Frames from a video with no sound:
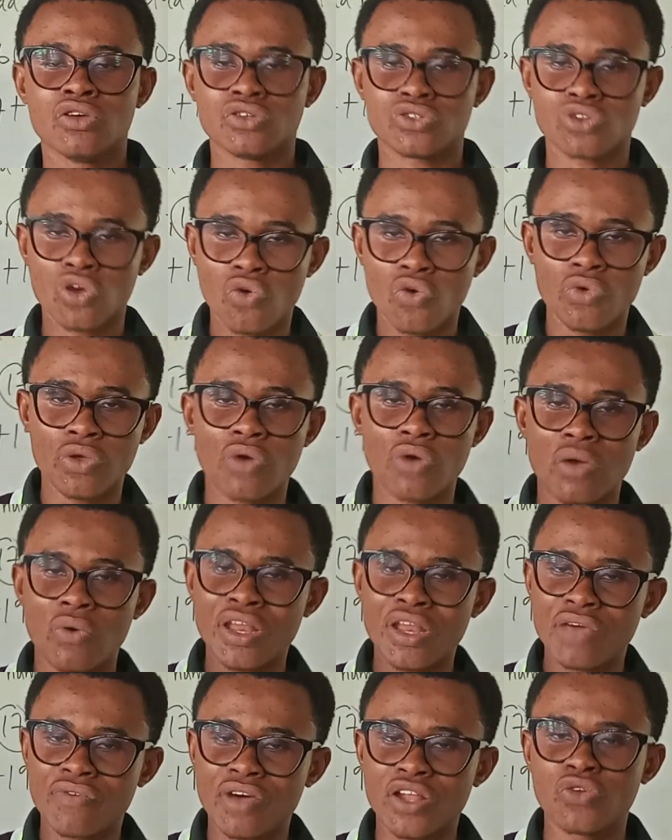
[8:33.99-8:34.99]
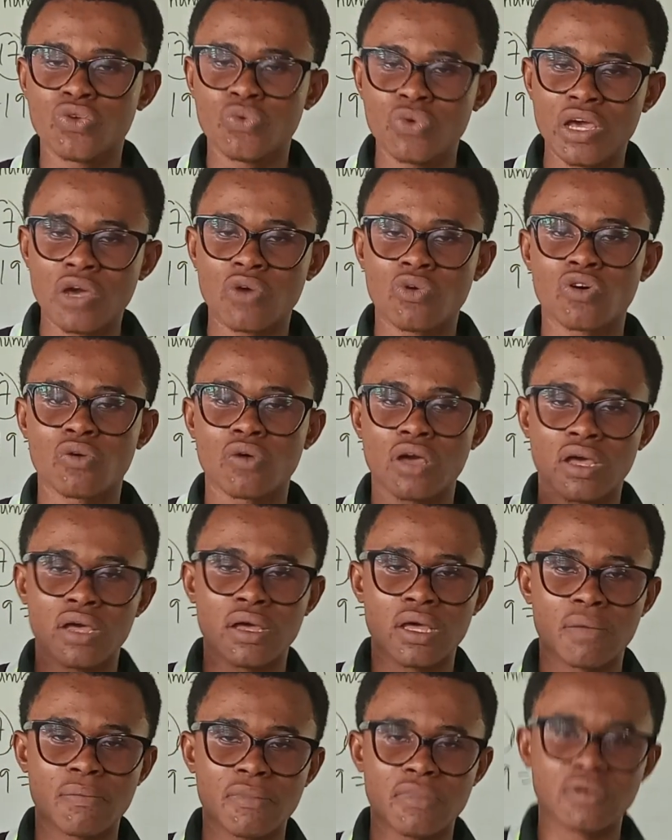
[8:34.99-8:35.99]
So whenever you
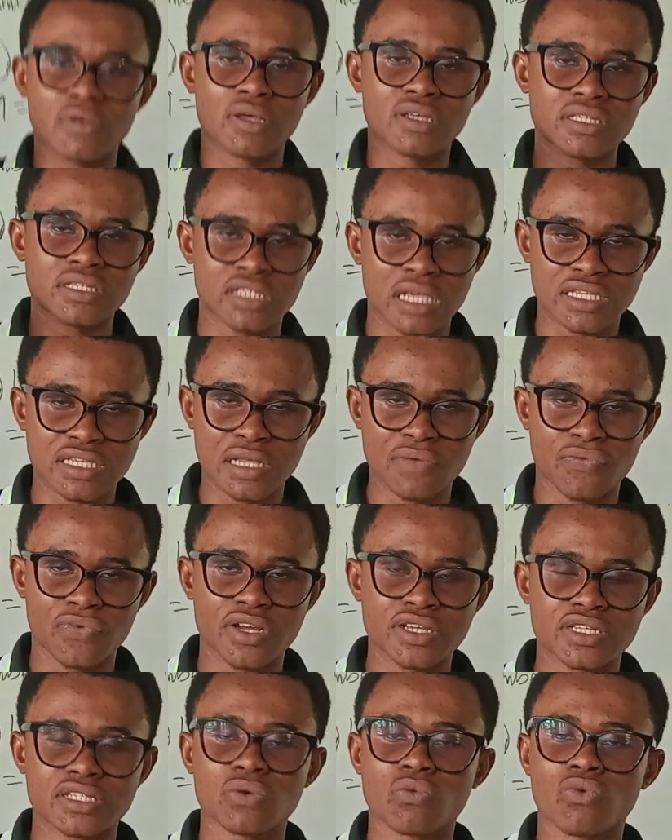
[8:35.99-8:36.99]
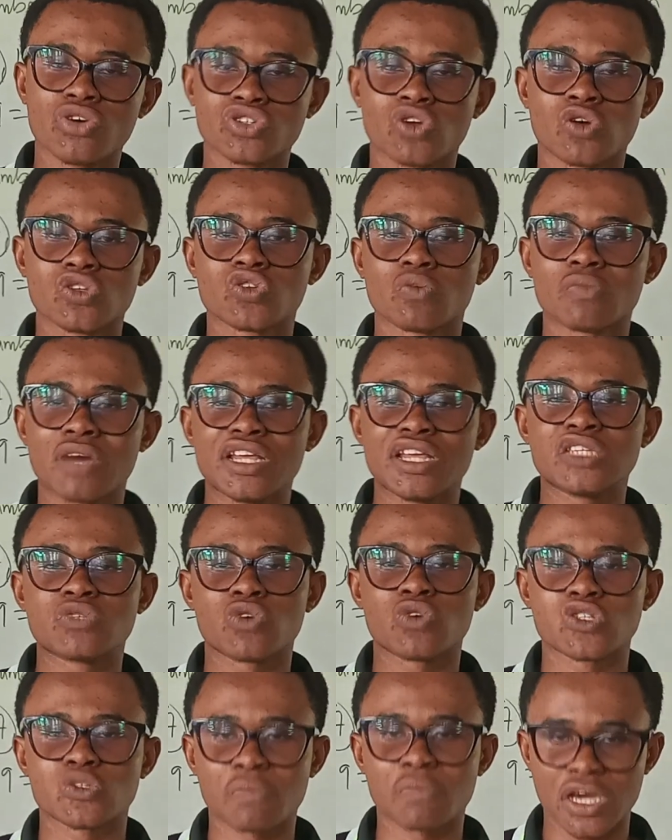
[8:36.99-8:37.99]
hear difference, what should come to mind is
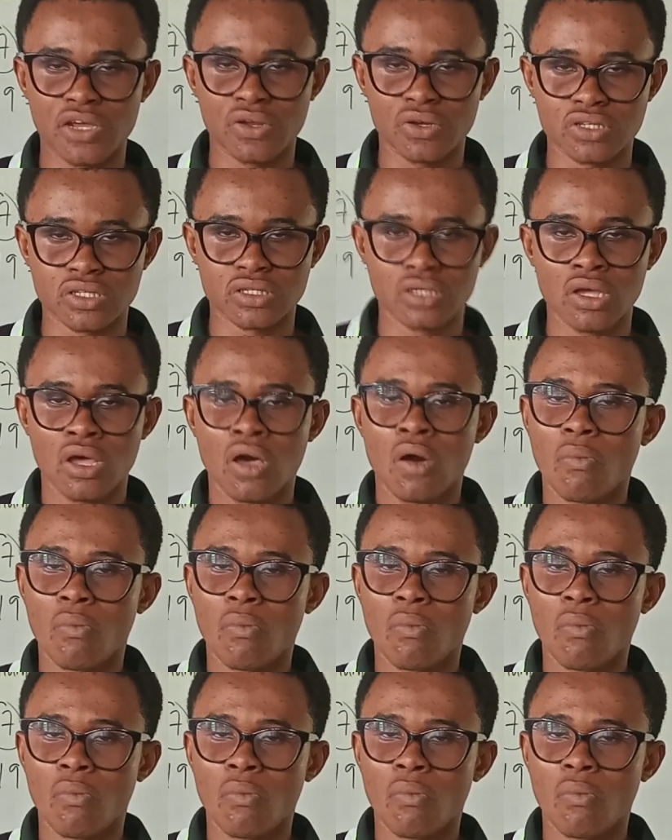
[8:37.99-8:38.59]
what? Minus.